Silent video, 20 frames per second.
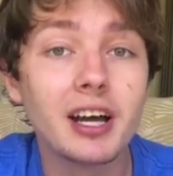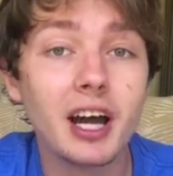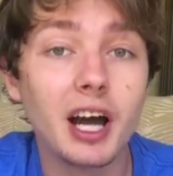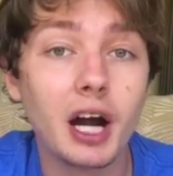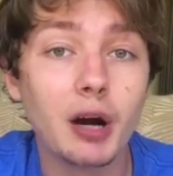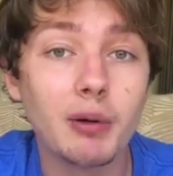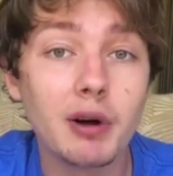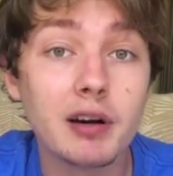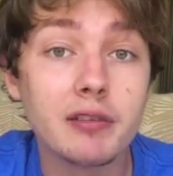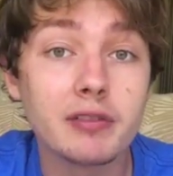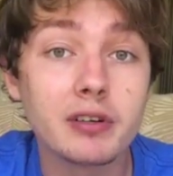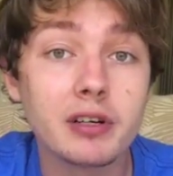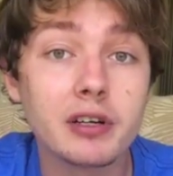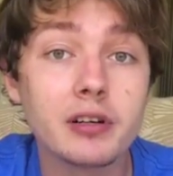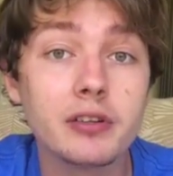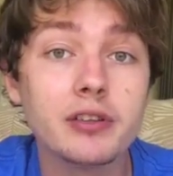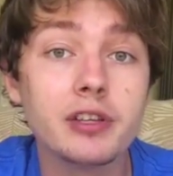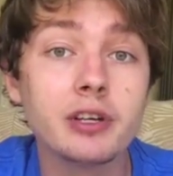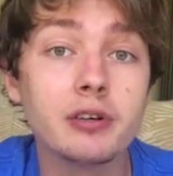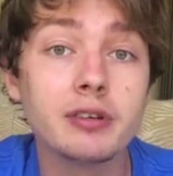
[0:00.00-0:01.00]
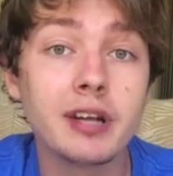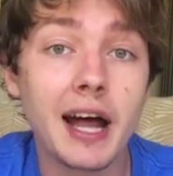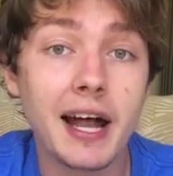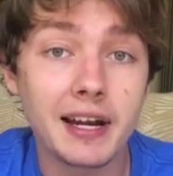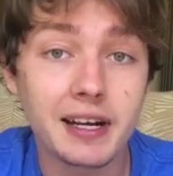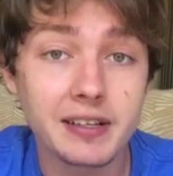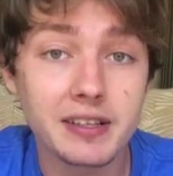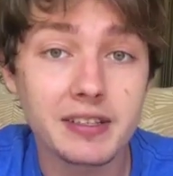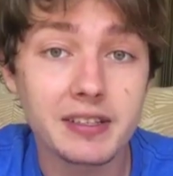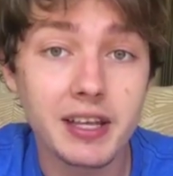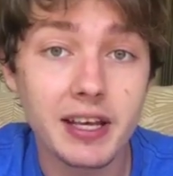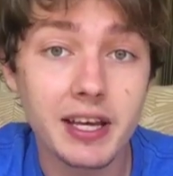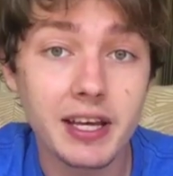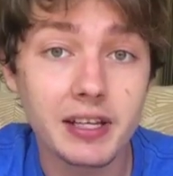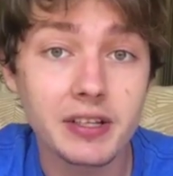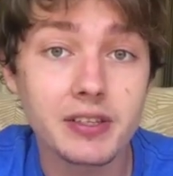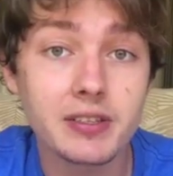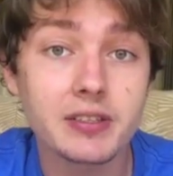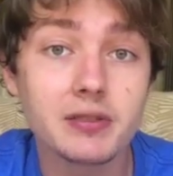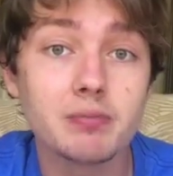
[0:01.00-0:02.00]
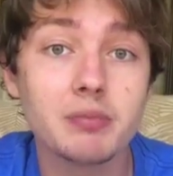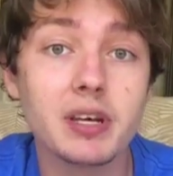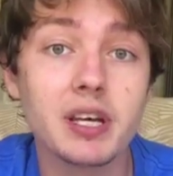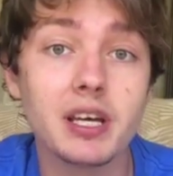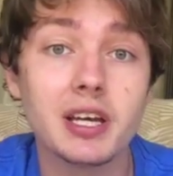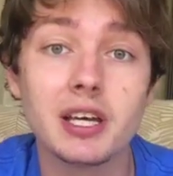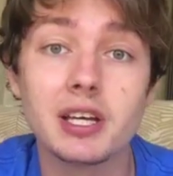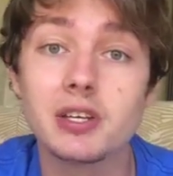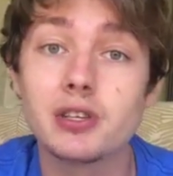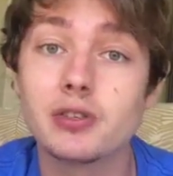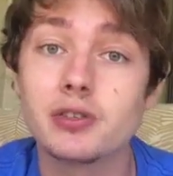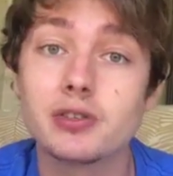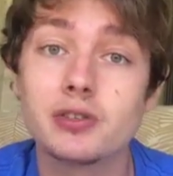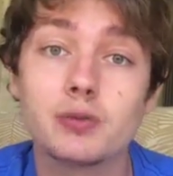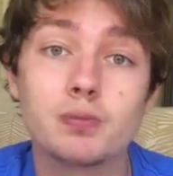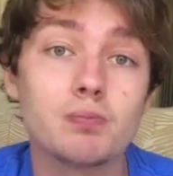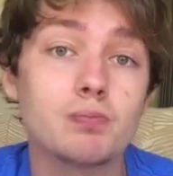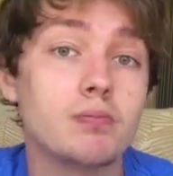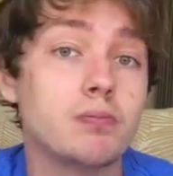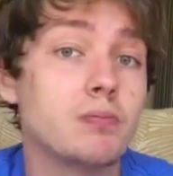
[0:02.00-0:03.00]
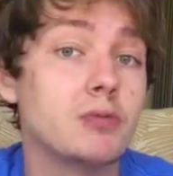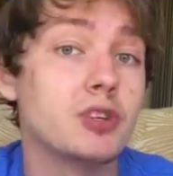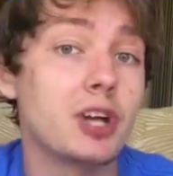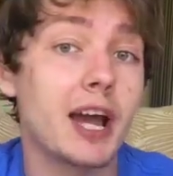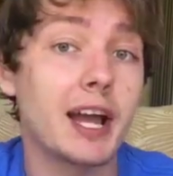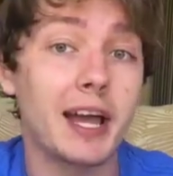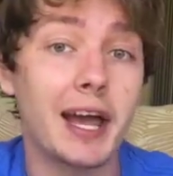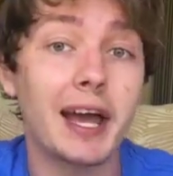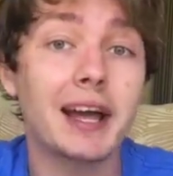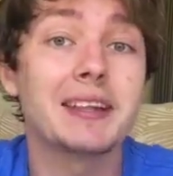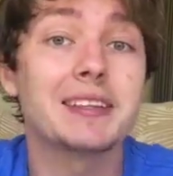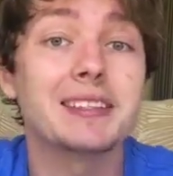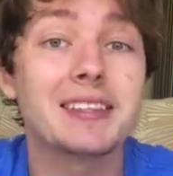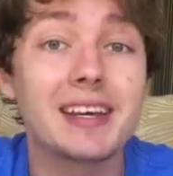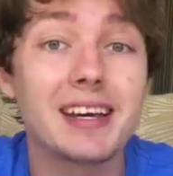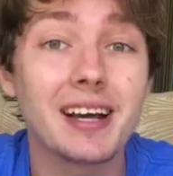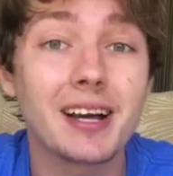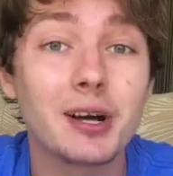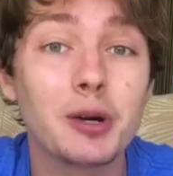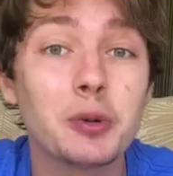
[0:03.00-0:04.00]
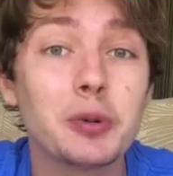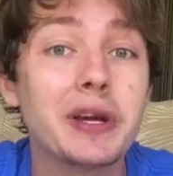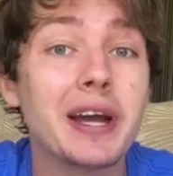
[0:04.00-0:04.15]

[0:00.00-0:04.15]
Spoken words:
However, the United States is gigantic.